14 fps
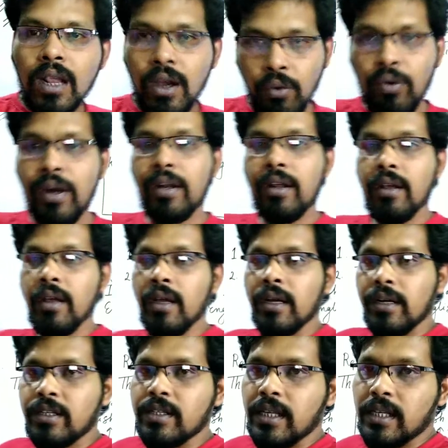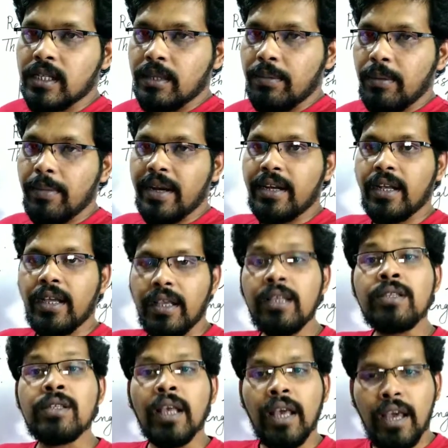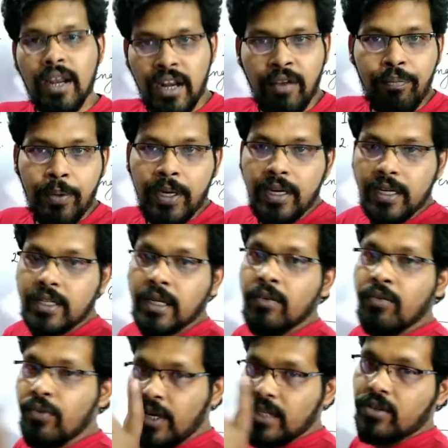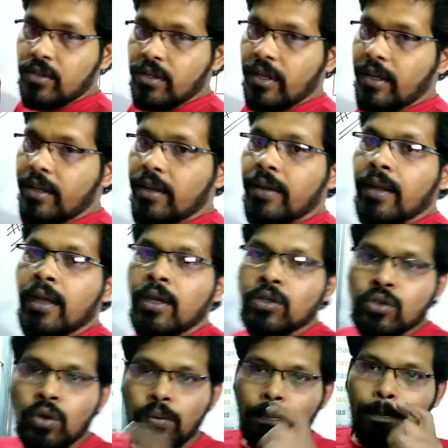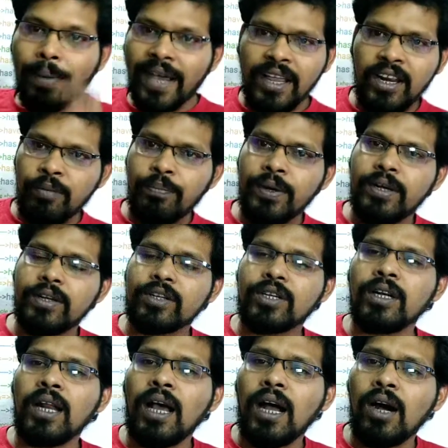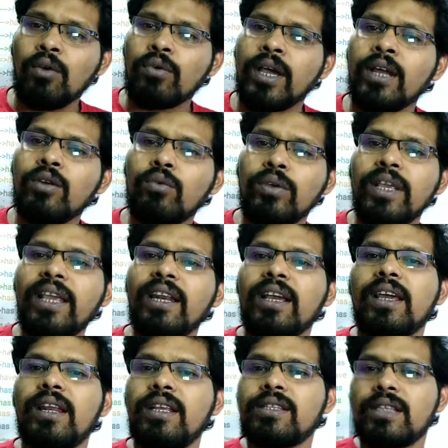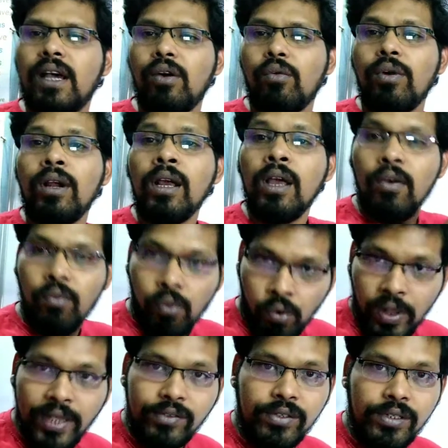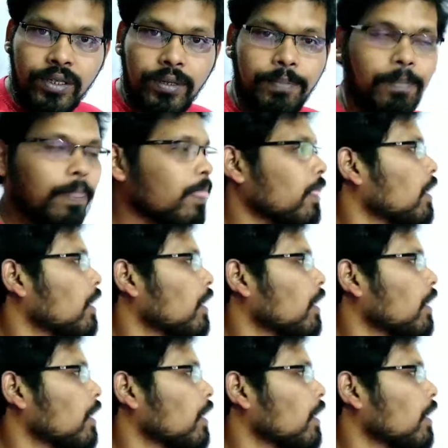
our discussable matter is repetition first thing. So by repetition, how can we increase our fluency?